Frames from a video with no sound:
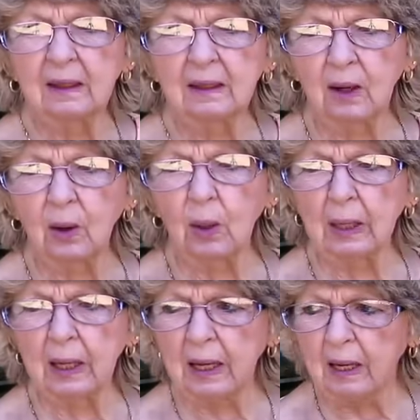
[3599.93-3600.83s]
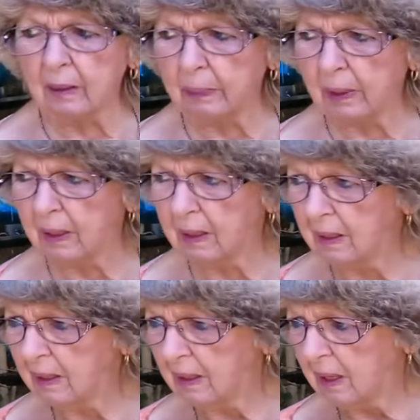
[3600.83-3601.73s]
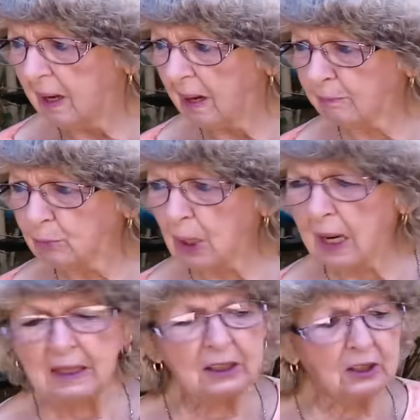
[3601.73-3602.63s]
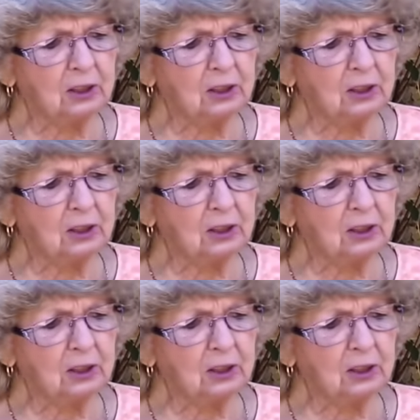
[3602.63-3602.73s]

Lord help. I'm trying to